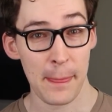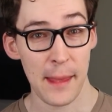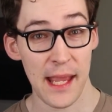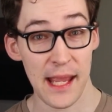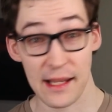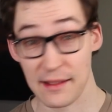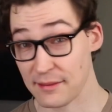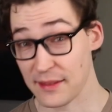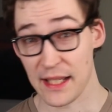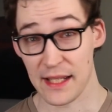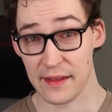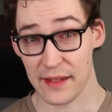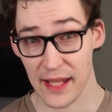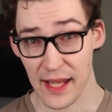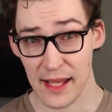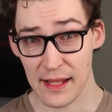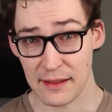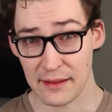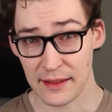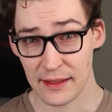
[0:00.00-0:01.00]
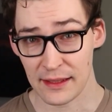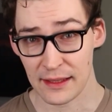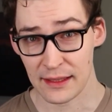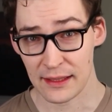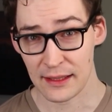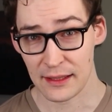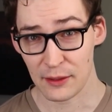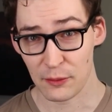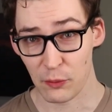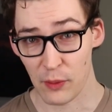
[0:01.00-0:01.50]
And in the end,
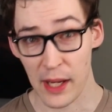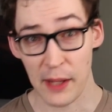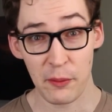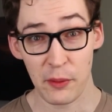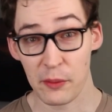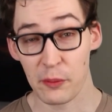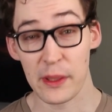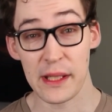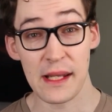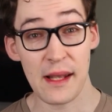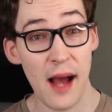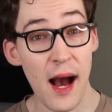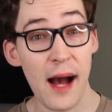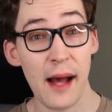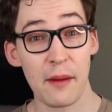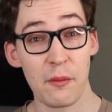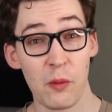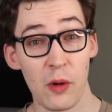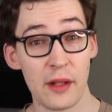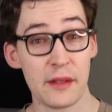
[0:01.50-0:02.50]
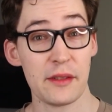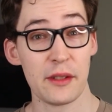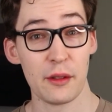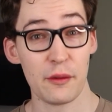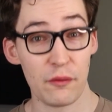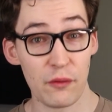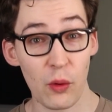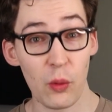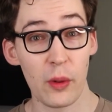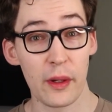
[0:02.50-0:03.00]
why would we not want to
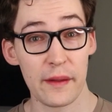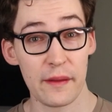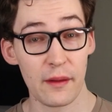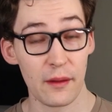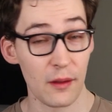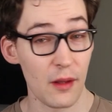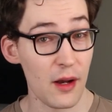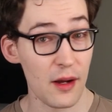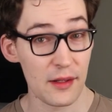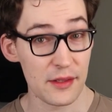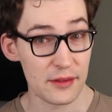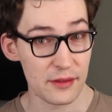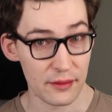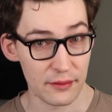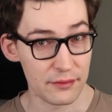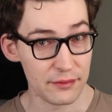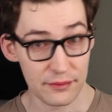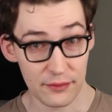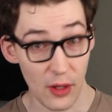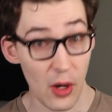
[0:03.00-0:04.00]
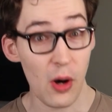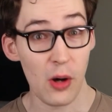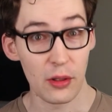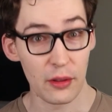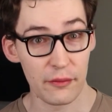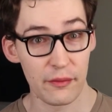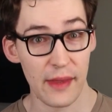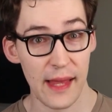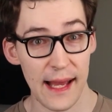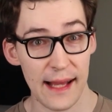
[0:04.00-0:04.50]
avoid the loss of
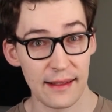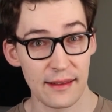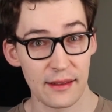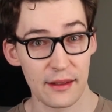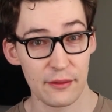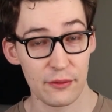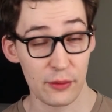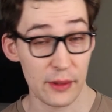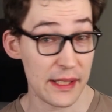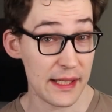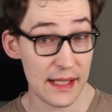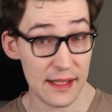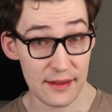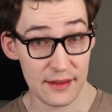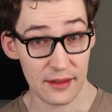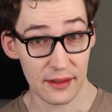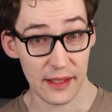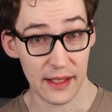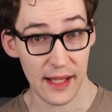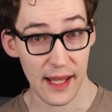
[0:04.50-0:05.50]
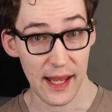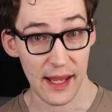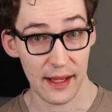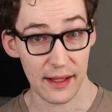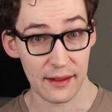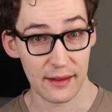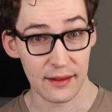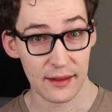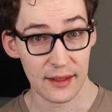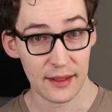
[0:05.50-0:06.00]
all of that if we easily
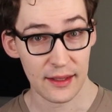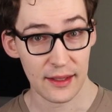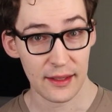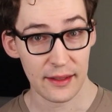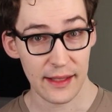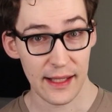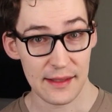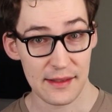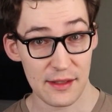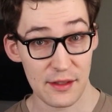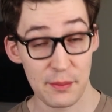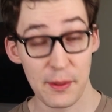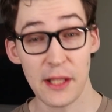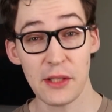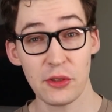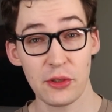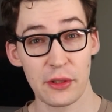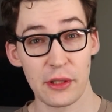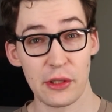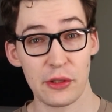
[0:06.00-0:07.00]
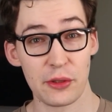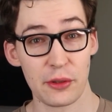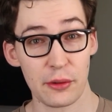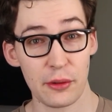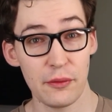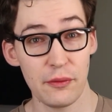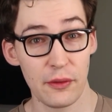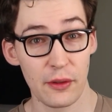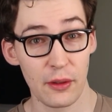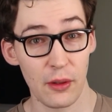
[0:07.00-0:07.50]
can? That's especially
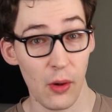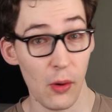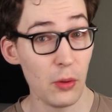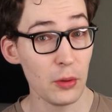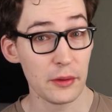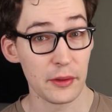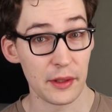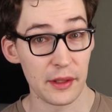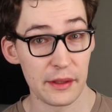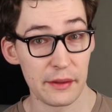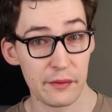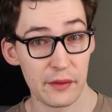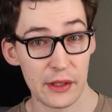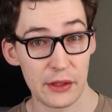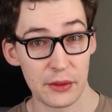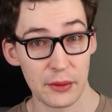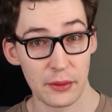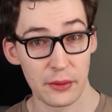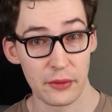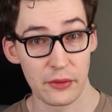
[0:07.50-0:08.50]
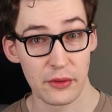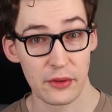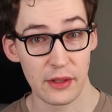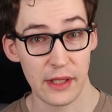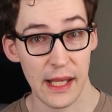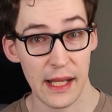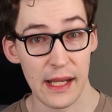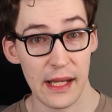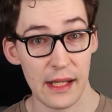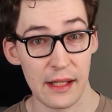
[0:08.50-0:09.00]
true for older individuals,
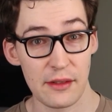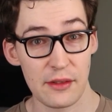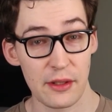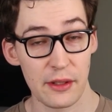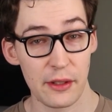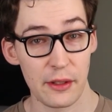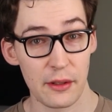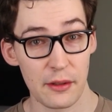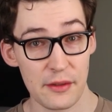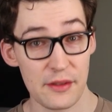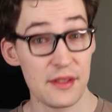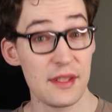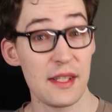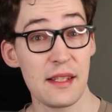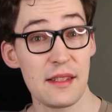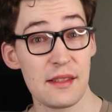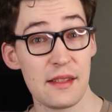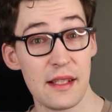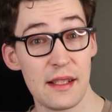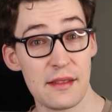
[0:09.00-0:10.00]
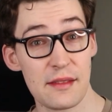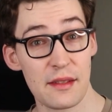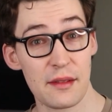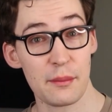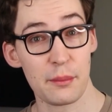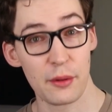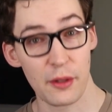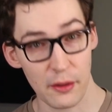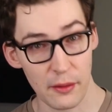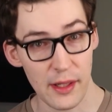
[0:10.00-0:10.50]
getting into your 60s
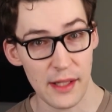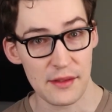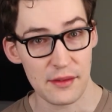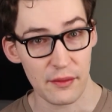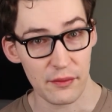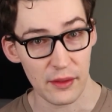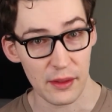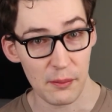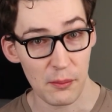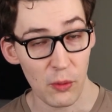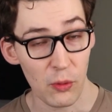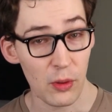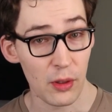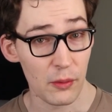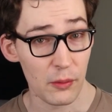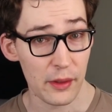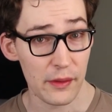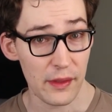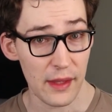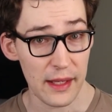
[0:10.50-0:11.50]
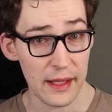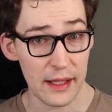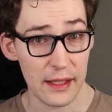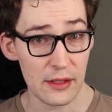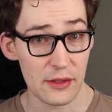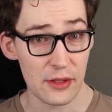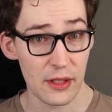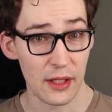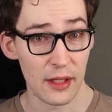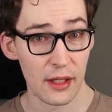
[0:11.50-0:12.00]
and progressively more with
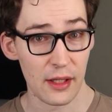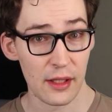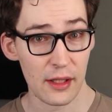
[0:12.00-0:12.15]
age.